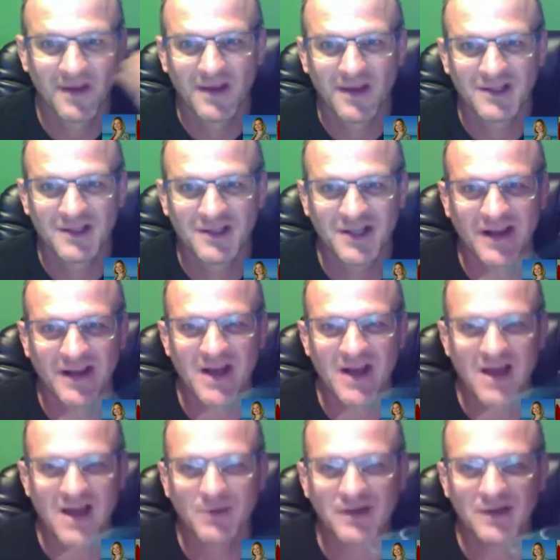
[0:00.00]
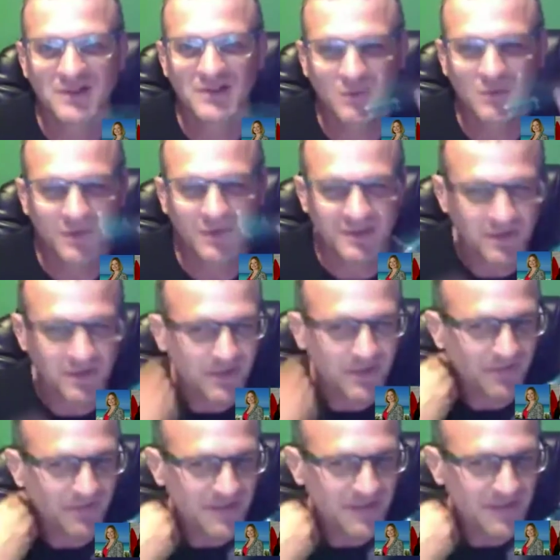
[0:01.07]
Check it out. Read the story. It's on my
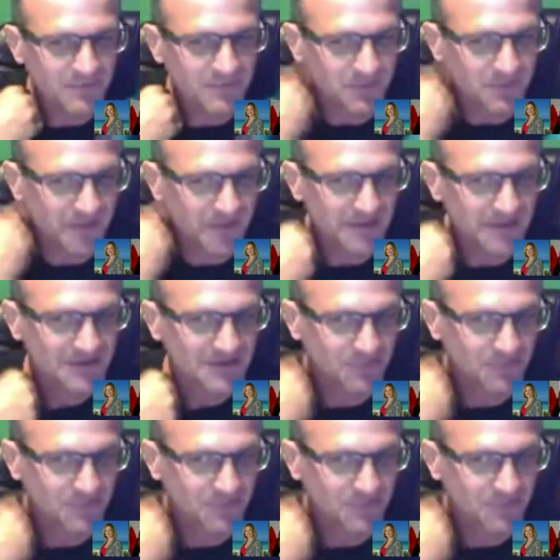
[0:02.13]
Facebook page.